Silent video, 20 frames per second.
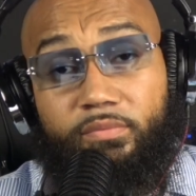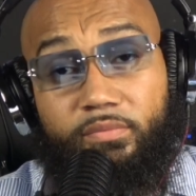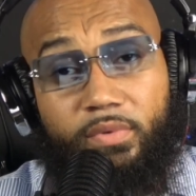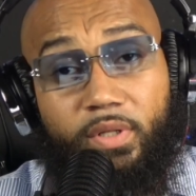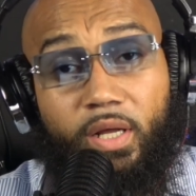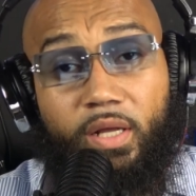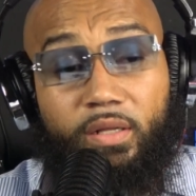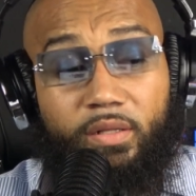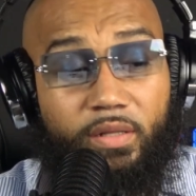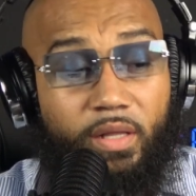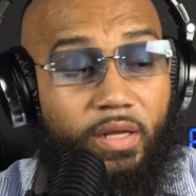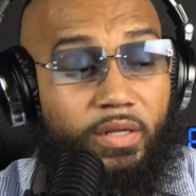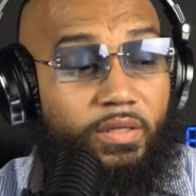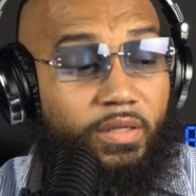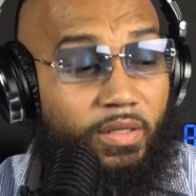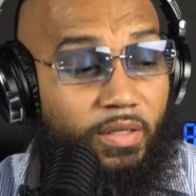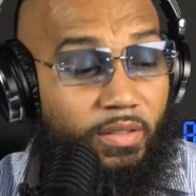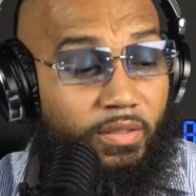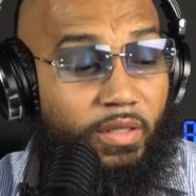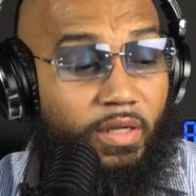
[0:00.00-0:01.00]
They
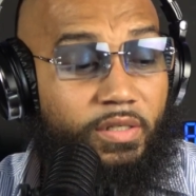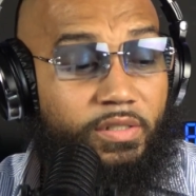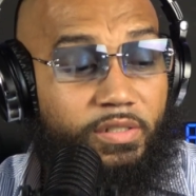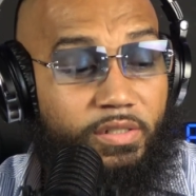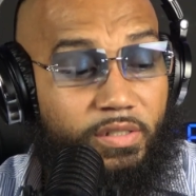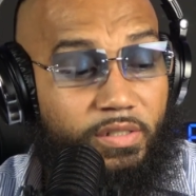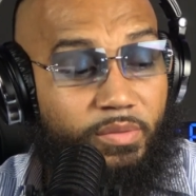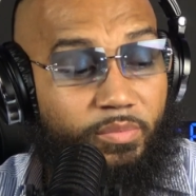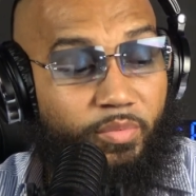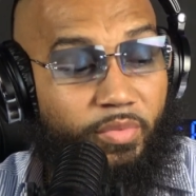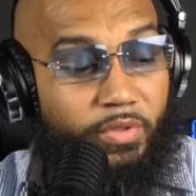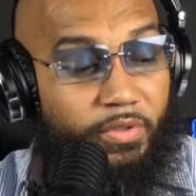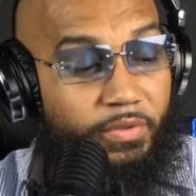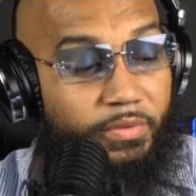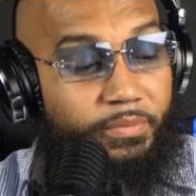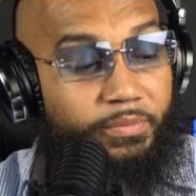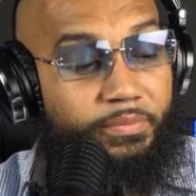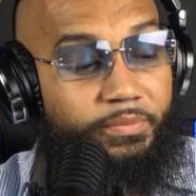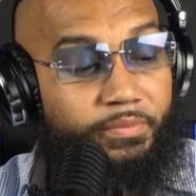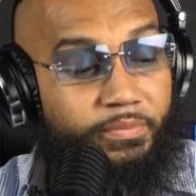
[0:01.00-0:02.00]
did they shit, but
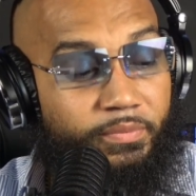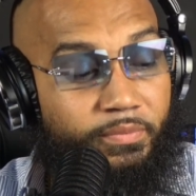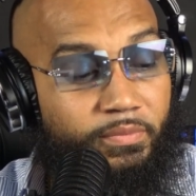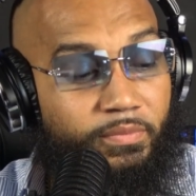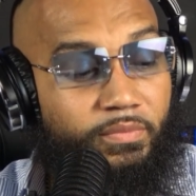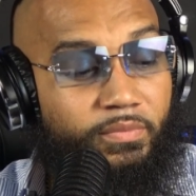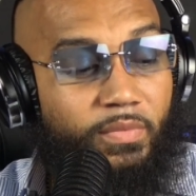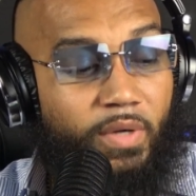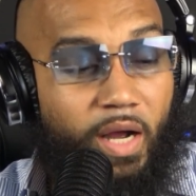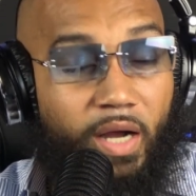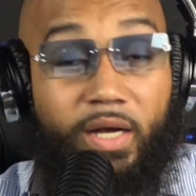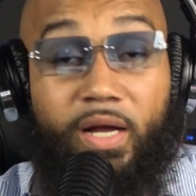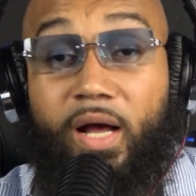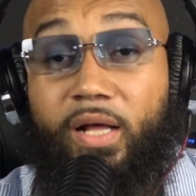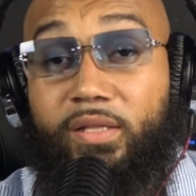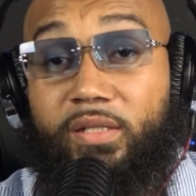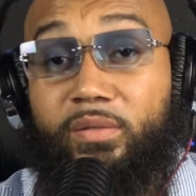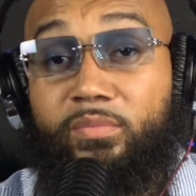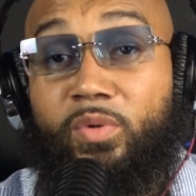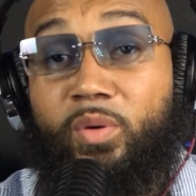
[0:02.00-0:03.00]
I
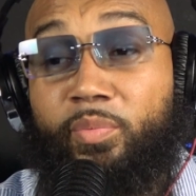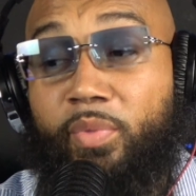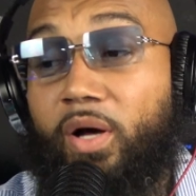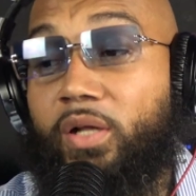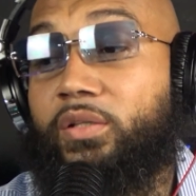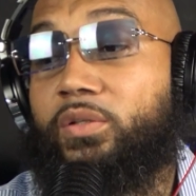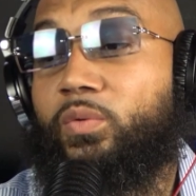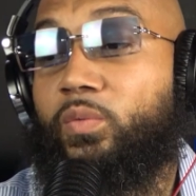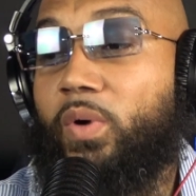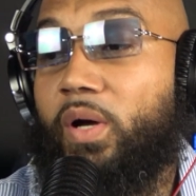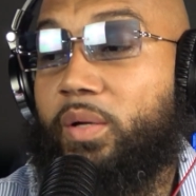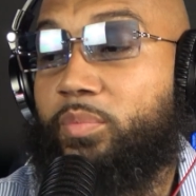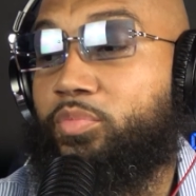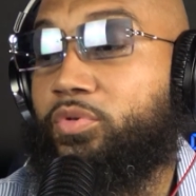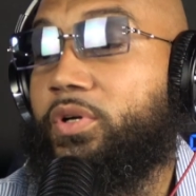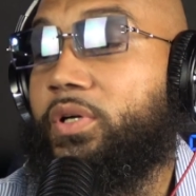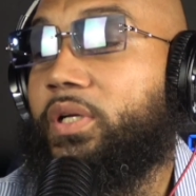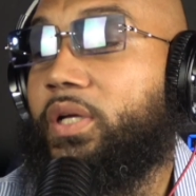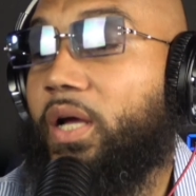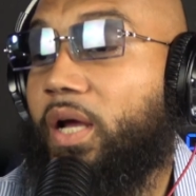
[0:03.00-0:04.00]
got them up out the way
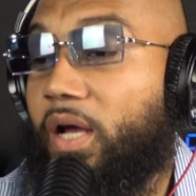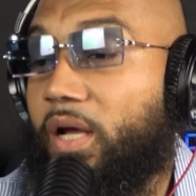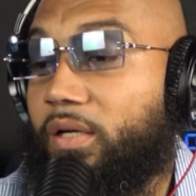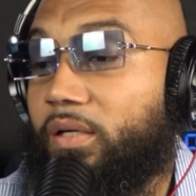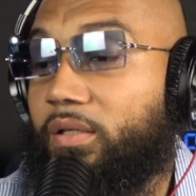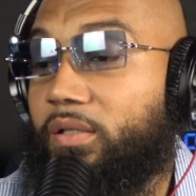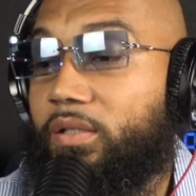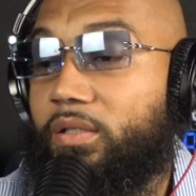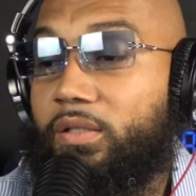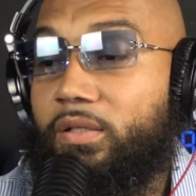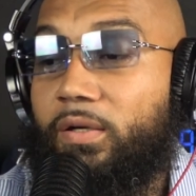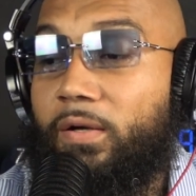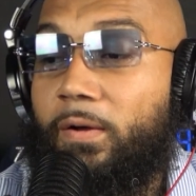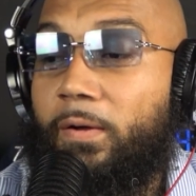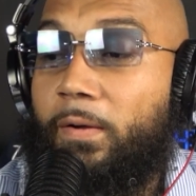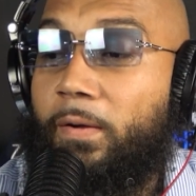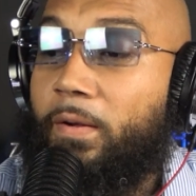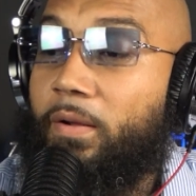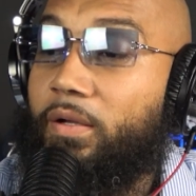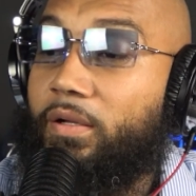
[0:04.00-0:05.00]
pretty handily.
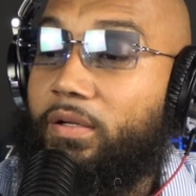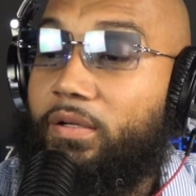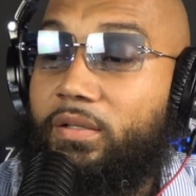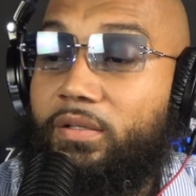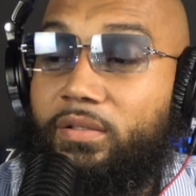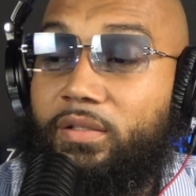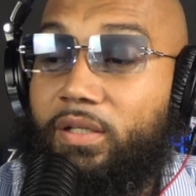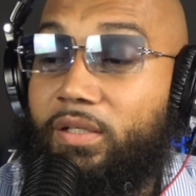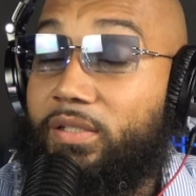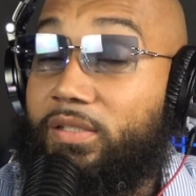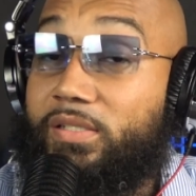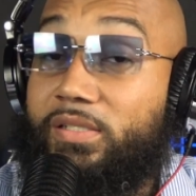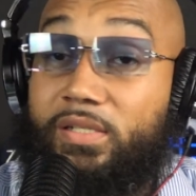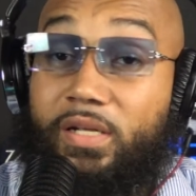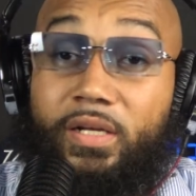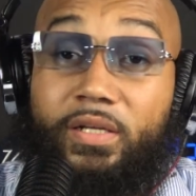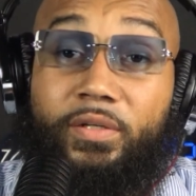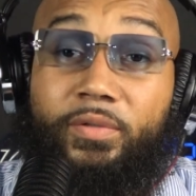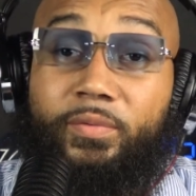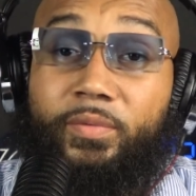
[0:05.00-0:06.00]
Nigga,
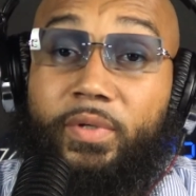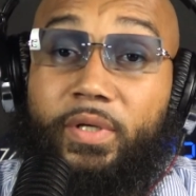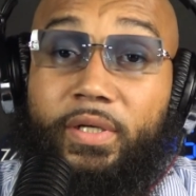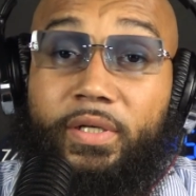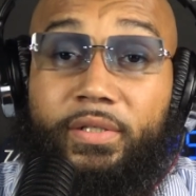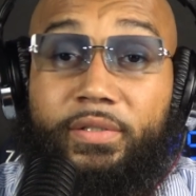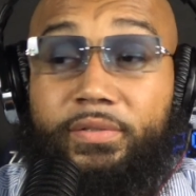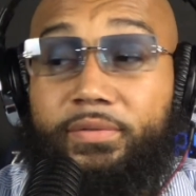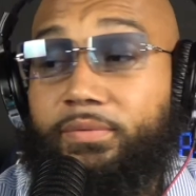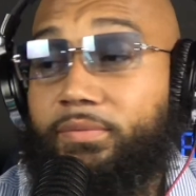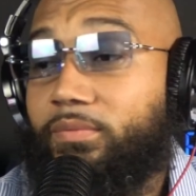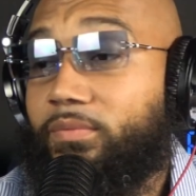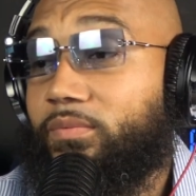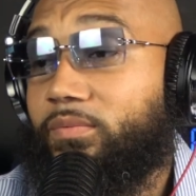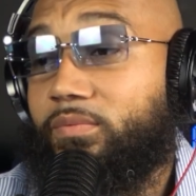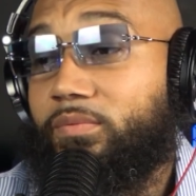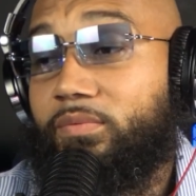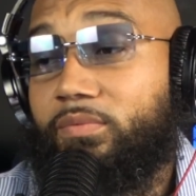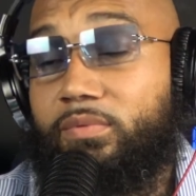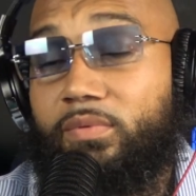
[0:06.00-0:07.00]
second round,
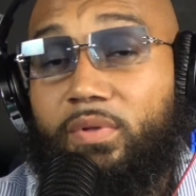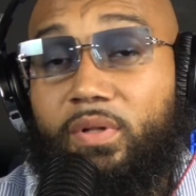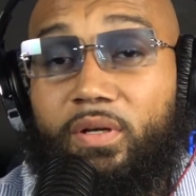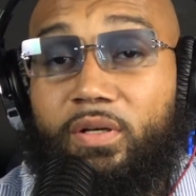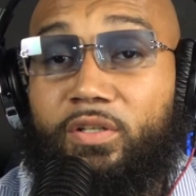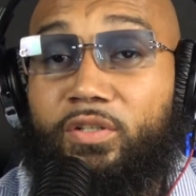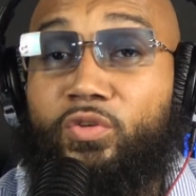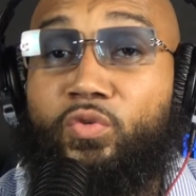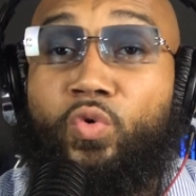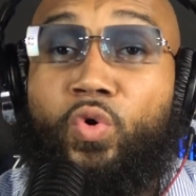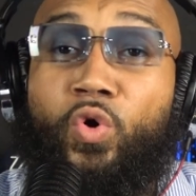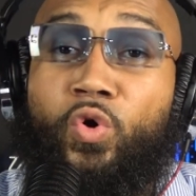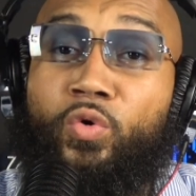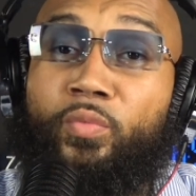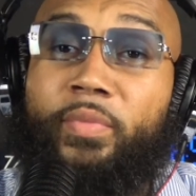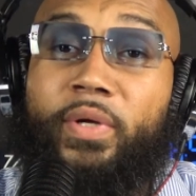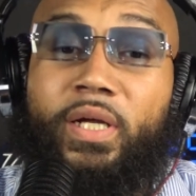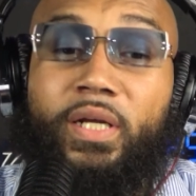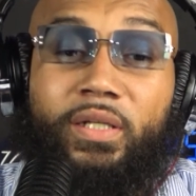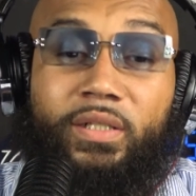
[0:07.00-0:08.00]
the Grown
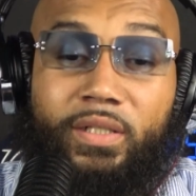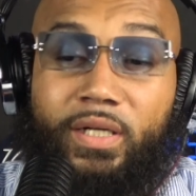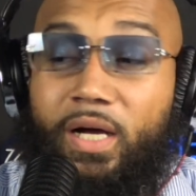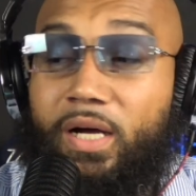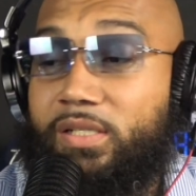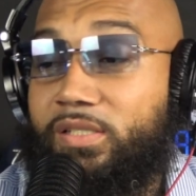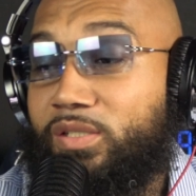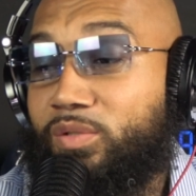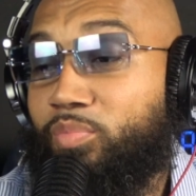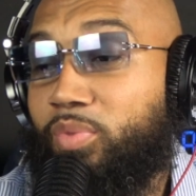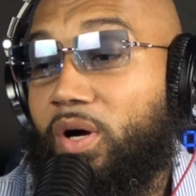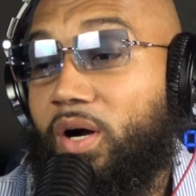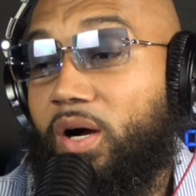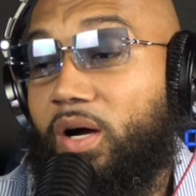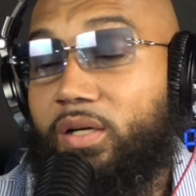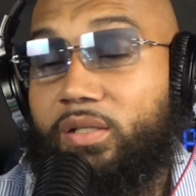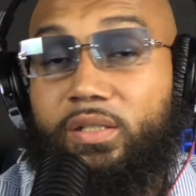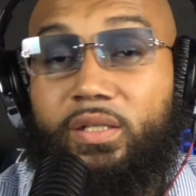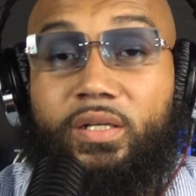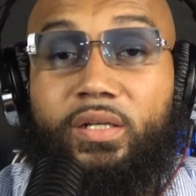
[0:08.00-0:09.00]
Man Logic
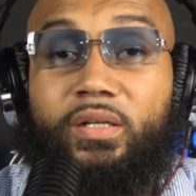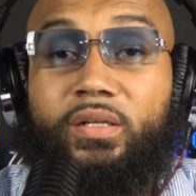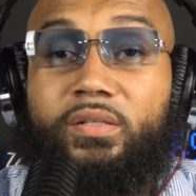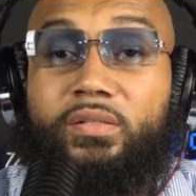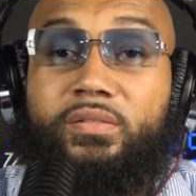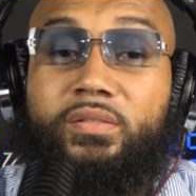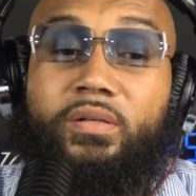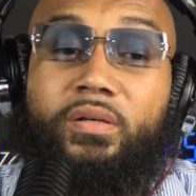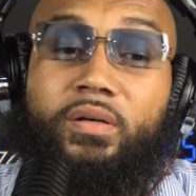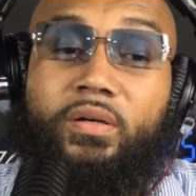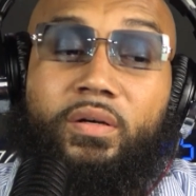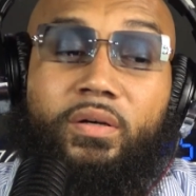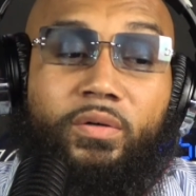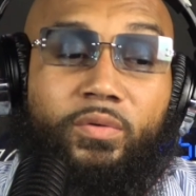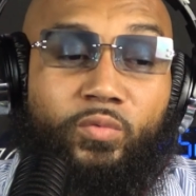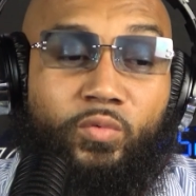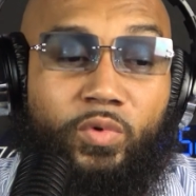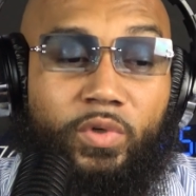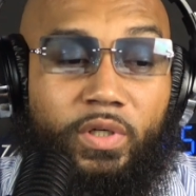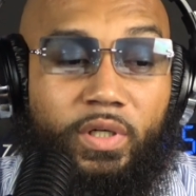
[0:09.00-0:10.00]
podcast
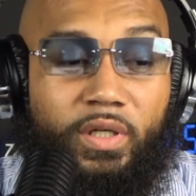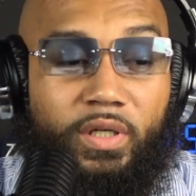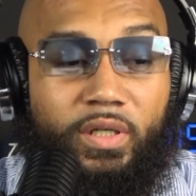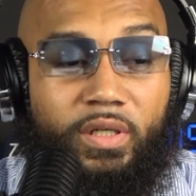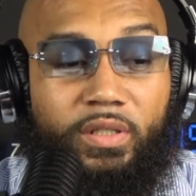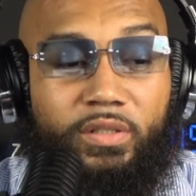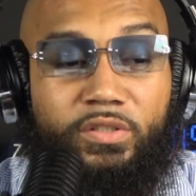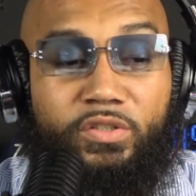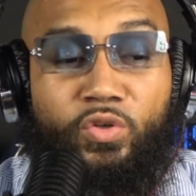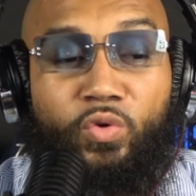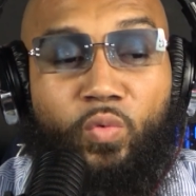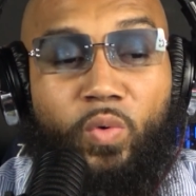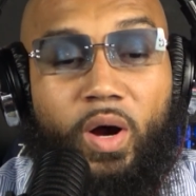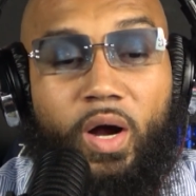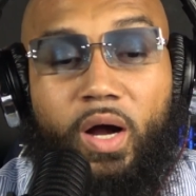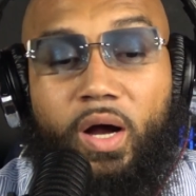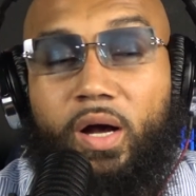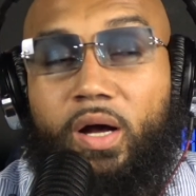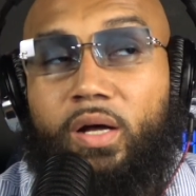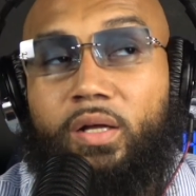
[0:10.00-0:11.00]
with
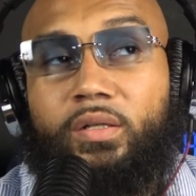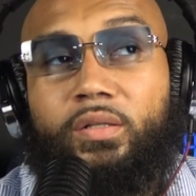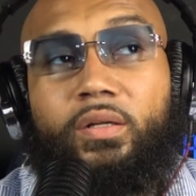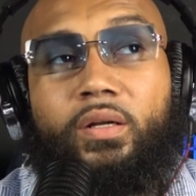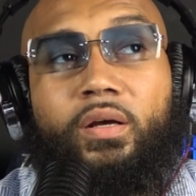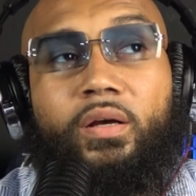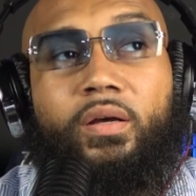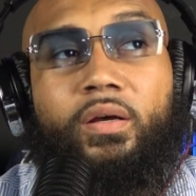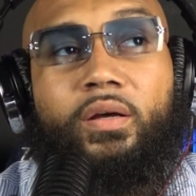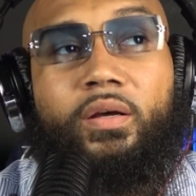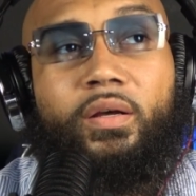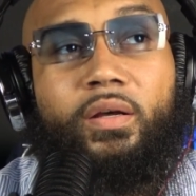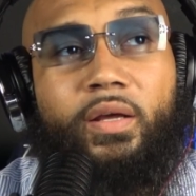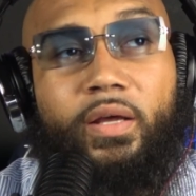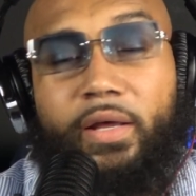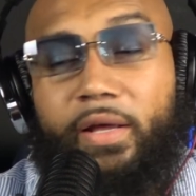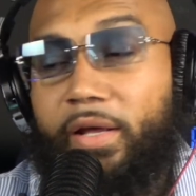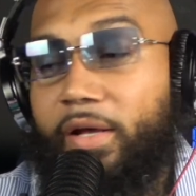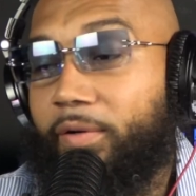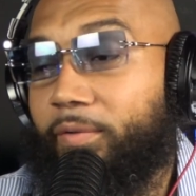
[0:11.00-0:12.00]
Dewan,
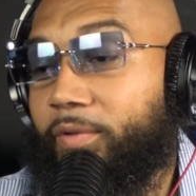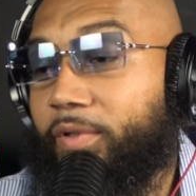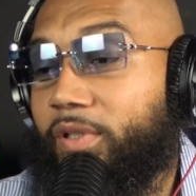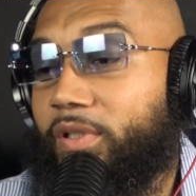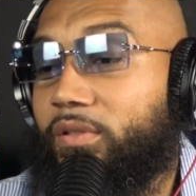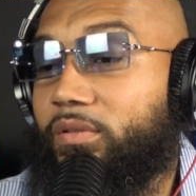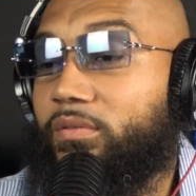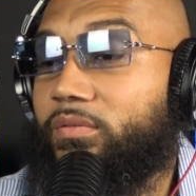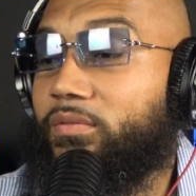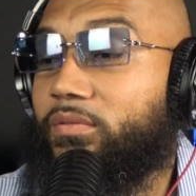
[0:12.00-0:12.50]
Aire,